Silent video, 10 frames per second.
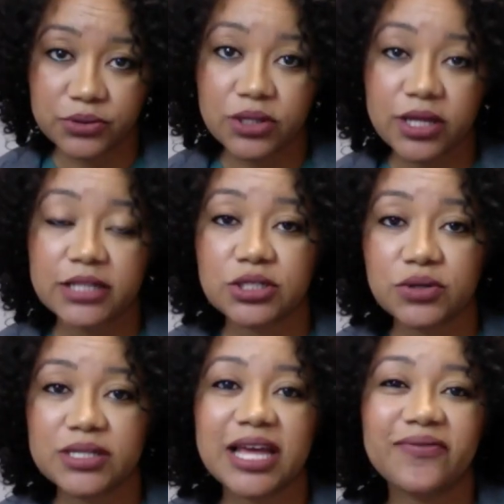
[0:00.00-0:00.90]
so that
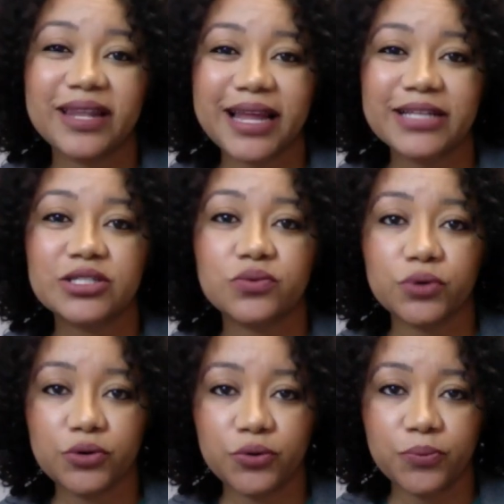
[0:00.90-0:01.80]
students have less
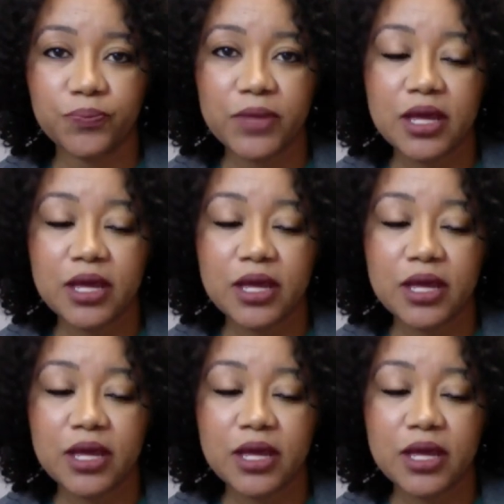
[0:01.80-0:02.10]
room